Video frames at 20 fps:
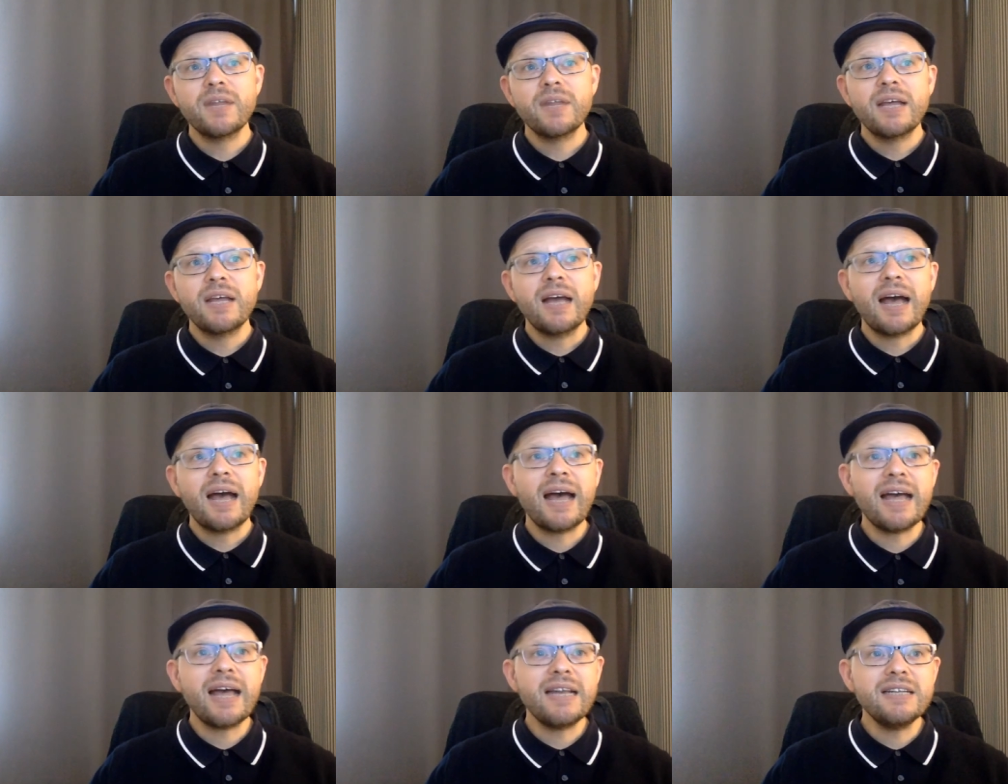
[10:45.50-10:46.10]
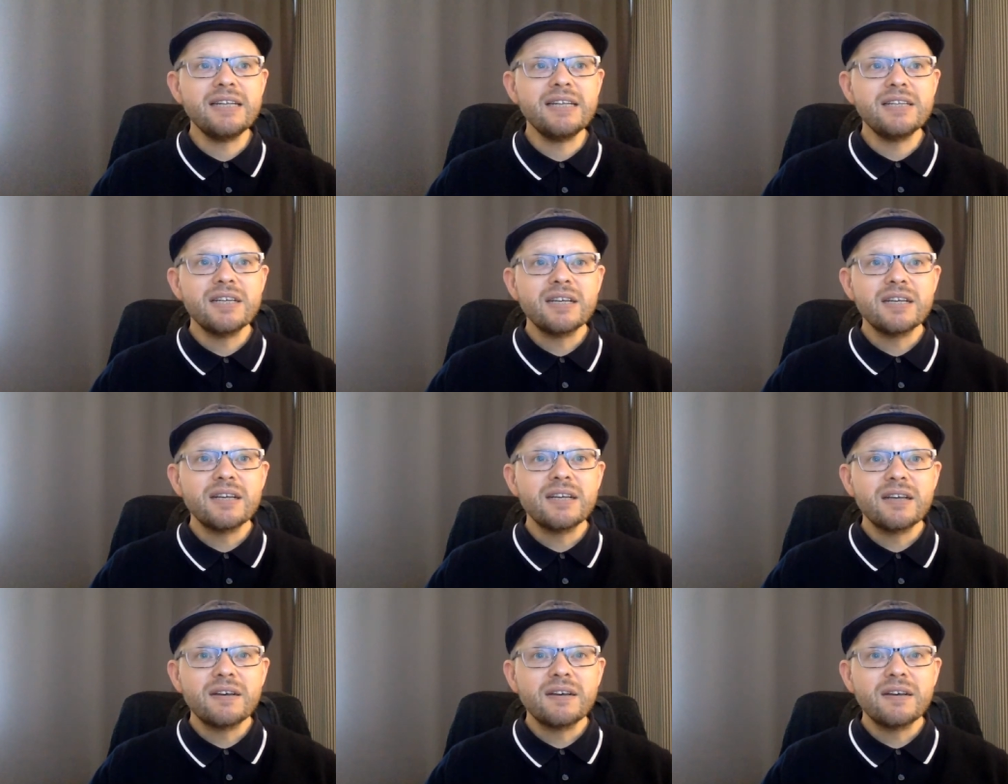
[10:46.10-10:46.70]
And
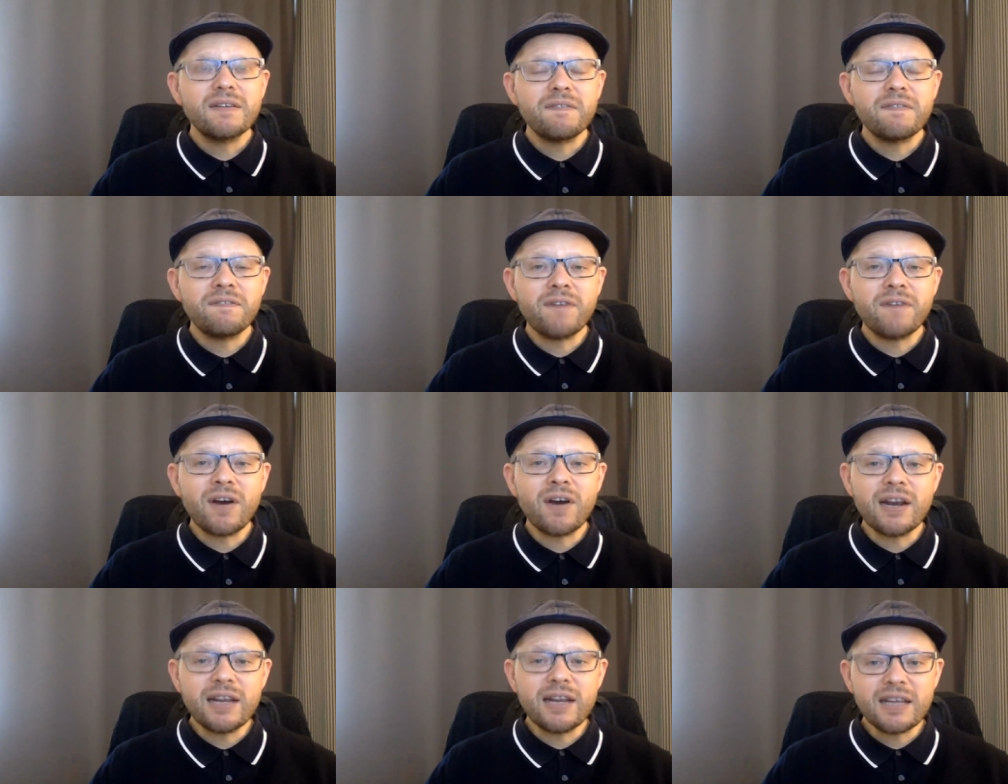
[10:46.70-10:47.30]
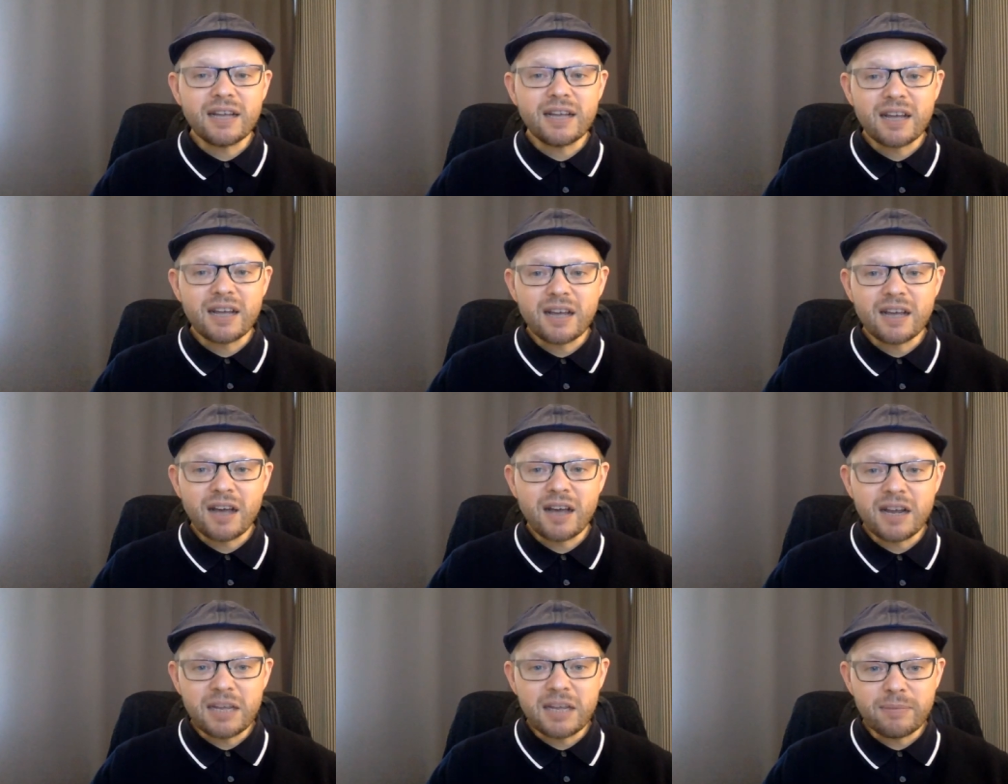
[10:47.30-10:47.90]
finally,
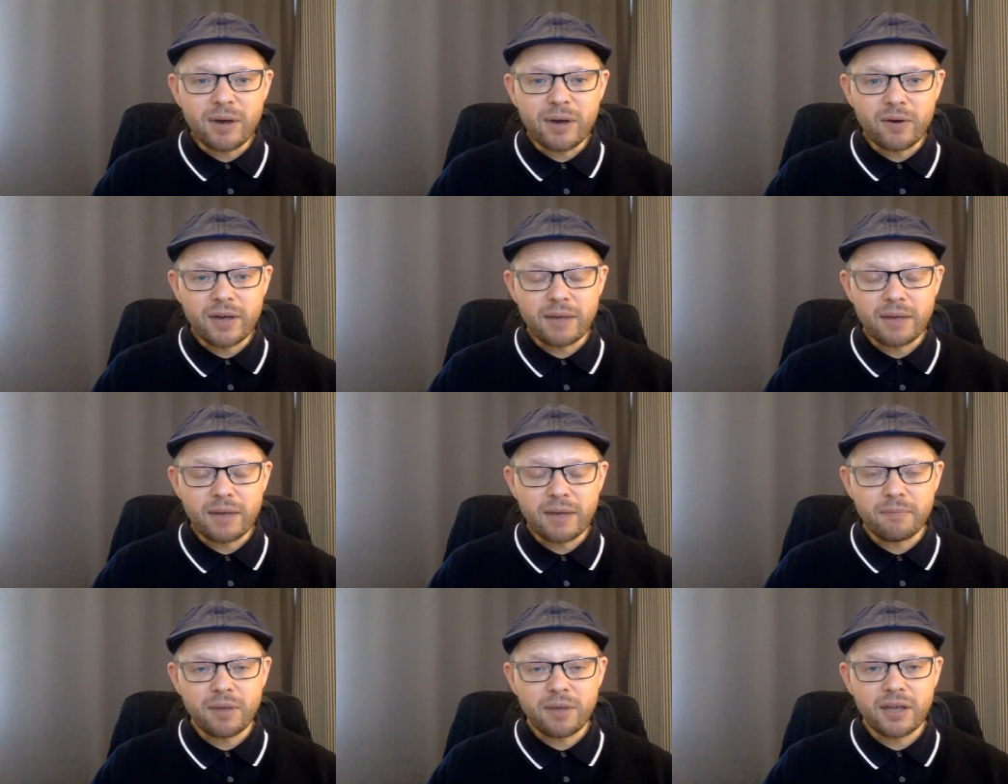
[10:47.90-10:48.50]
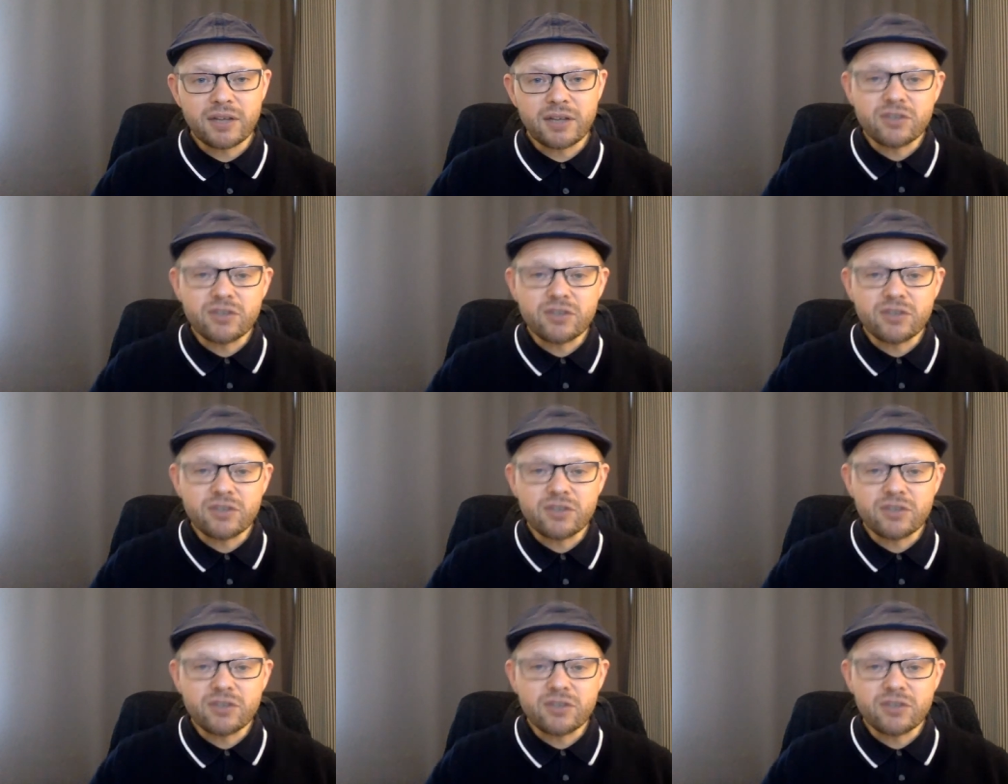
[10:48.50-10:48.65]
an email campaign.